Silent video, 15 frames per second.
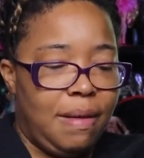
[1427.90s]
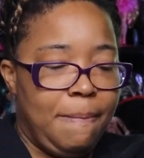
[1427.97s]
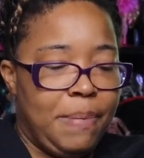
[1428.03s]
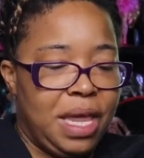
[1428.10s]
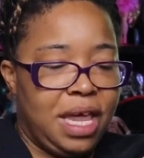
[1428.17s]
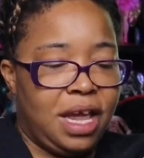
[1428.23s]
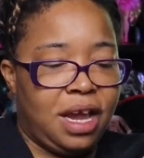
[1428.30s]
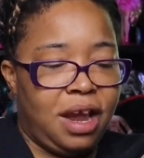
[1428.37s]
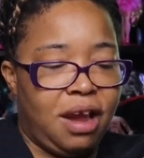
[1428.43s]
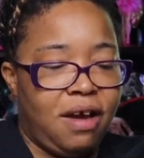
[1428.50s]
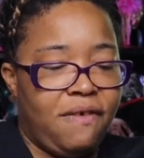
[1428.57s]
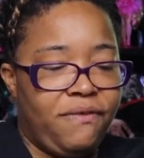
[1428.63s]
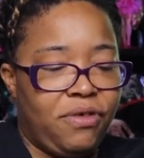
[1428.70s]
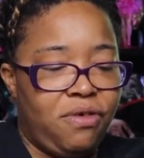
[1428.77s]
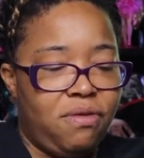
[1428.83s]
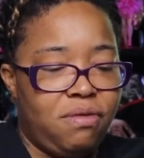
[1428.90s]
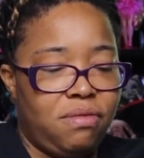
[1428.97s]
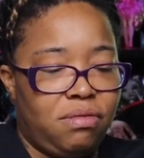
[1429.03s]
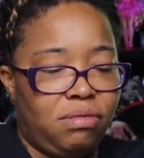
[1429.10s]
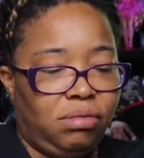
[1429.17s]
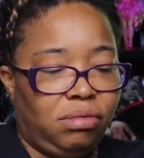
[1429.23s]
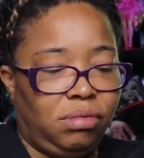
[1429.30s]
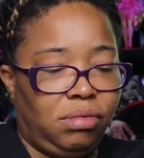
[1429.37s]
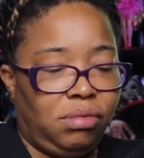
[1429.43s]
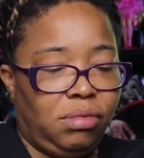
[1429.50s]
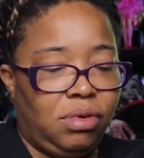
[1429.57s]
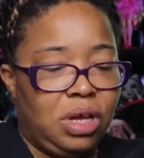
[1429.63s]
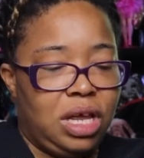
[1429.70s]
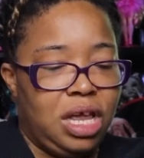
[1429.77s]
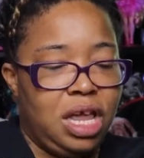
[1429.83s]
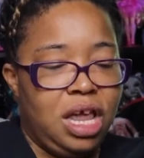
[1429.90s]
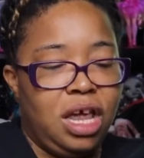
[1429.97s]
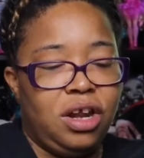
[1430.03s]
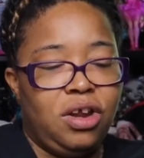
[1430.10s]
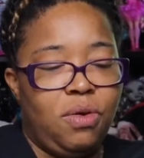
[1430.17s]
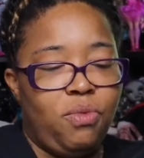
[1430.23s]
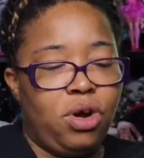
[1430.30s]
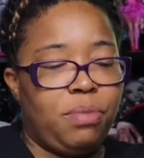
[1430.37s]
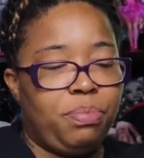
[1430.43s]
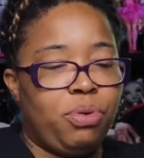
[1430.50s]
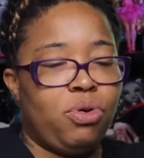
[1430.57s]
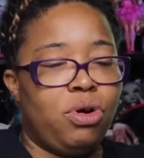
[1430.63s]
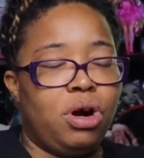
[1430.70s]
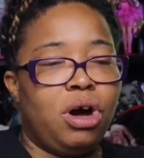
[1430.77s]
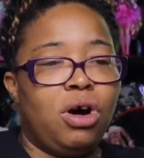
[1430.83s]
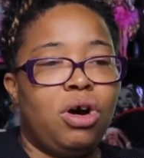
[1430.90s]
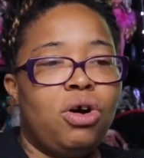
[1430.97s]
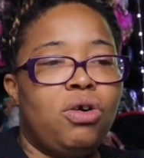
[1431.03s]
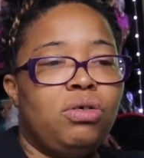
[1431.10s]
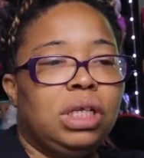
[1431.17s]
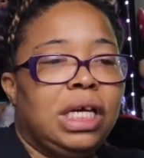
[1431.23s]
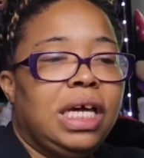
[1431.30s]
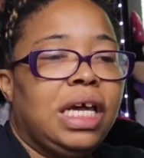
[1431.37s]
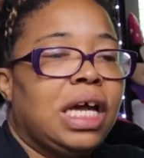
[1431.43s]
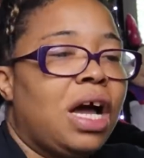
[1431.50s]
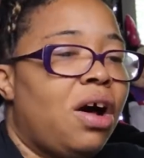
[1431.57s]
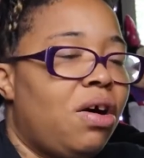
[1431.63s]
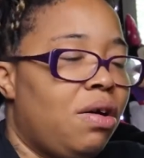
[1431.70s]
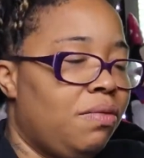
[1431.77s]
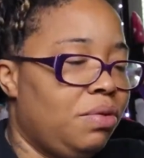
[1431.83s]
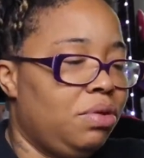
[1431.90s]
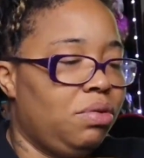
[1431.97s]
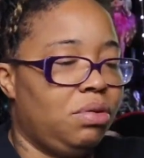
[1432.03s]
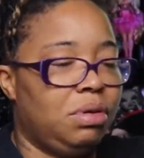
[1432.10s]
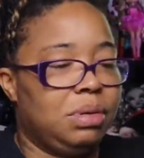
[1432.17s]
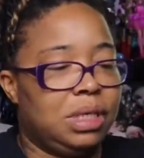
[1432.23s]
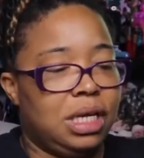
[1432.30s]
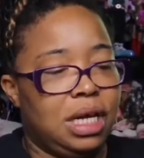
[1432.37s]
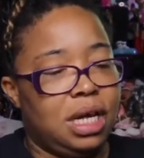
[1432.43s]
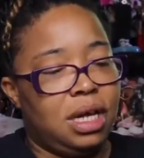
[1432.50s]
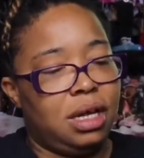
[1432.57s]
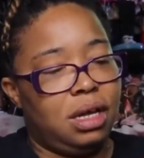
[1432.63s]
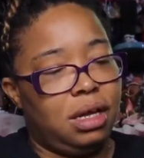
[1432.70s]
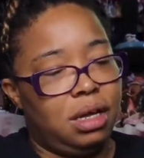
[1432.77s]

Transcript: Being careful. Don't wanna pull her whole leg off. You know what I'm saying?